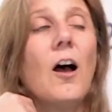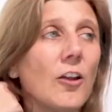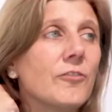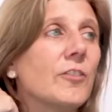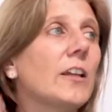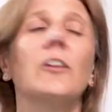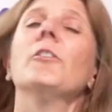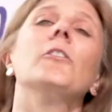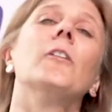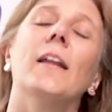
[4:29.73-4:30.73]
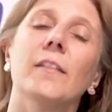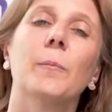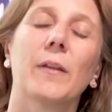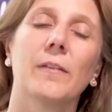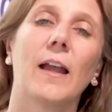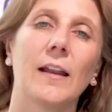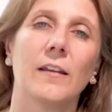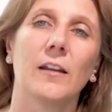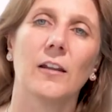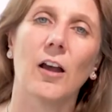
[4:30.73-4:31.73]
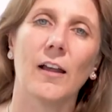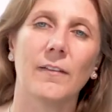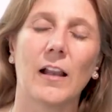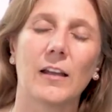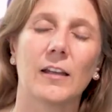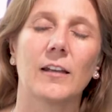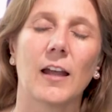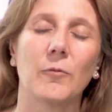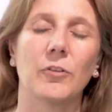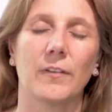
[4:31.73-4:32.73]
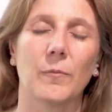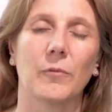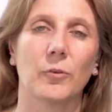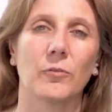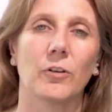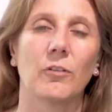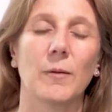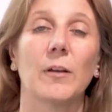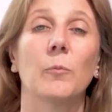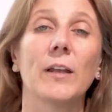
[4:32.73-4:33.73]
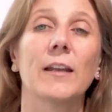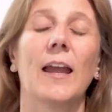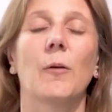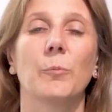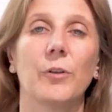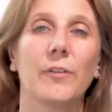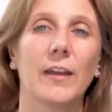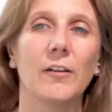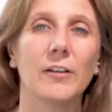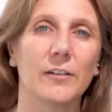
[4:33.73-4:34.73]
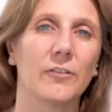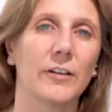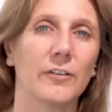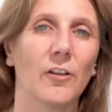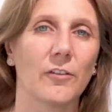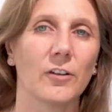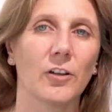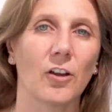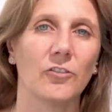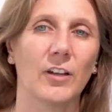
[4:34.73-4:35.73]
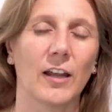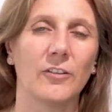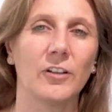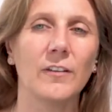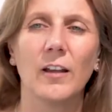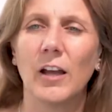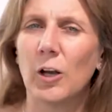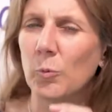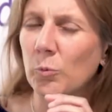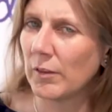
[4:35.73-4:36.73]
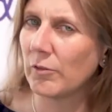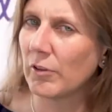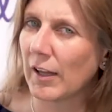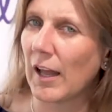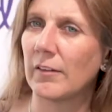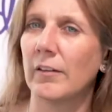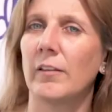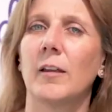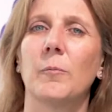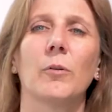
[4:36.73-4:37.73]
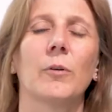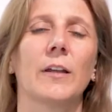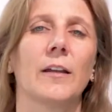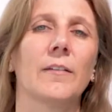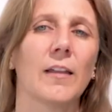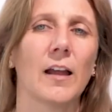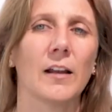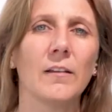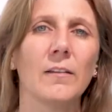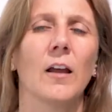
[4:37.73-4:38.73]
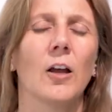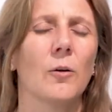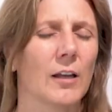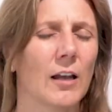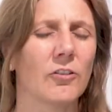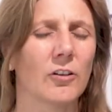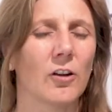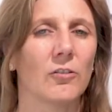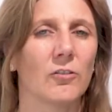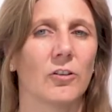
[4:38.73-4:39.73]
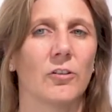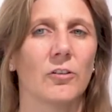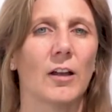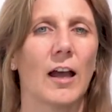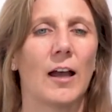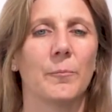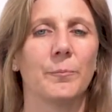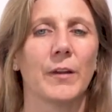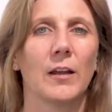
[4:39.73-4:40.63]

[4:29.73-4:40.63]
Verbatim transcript: Hopefully you and the, biz and the seller can come to some sort of agreement, and we can help you there, enter into those negotiations with regards to the employees, that is. We actually don't do um,